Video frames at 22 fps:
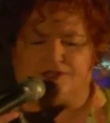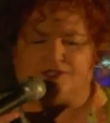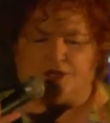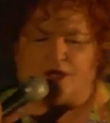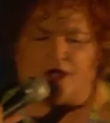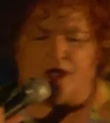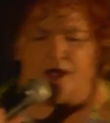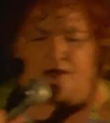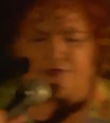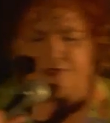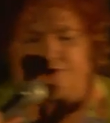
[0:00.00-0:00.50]

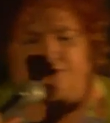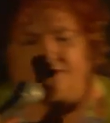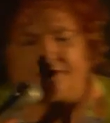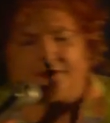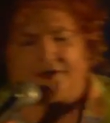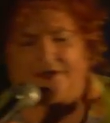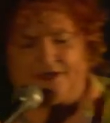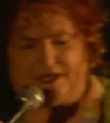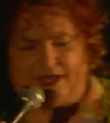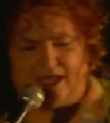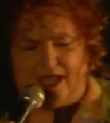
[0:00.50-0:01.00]
doctor
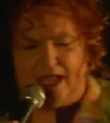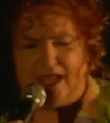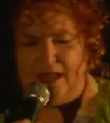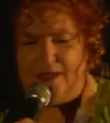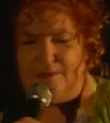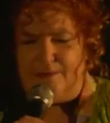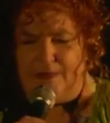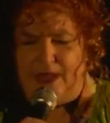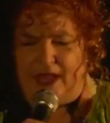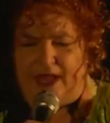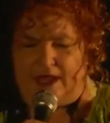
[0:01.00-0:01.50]

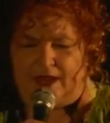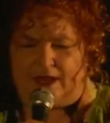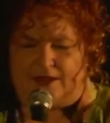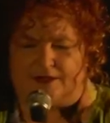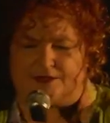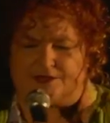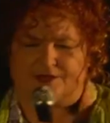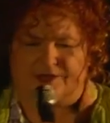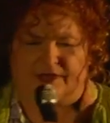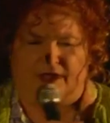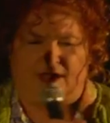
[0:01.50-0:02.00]
came,
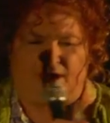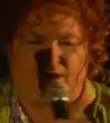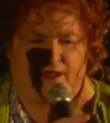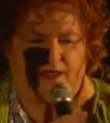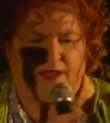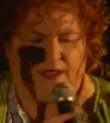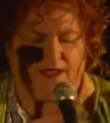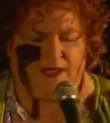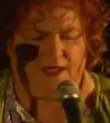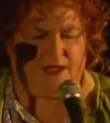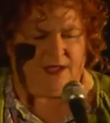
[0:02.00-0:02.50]
and
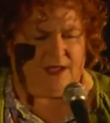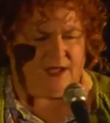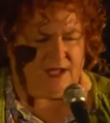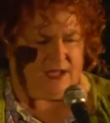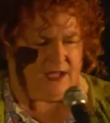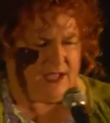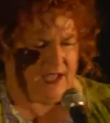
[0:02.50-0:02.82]
he